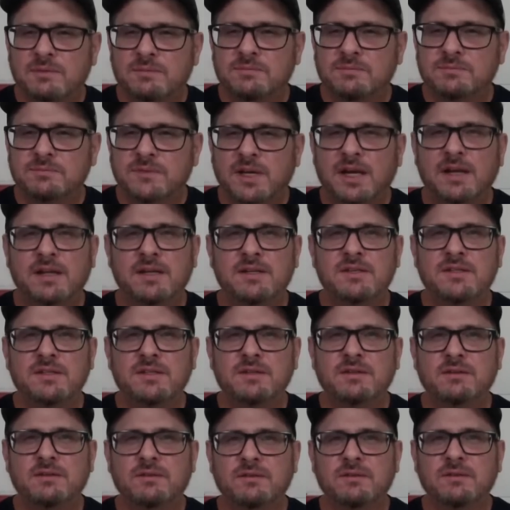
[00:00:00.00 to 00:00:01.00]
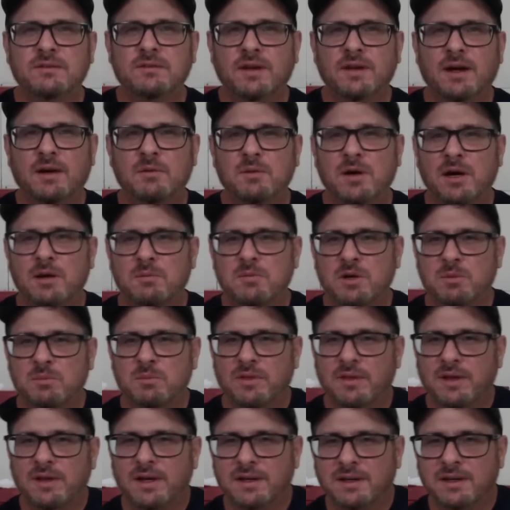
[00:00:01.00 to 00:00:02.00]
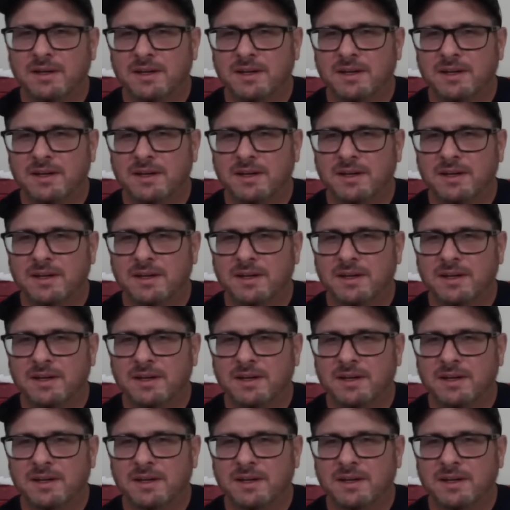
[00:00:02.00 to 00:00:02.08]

I did too. I, I remember that gun.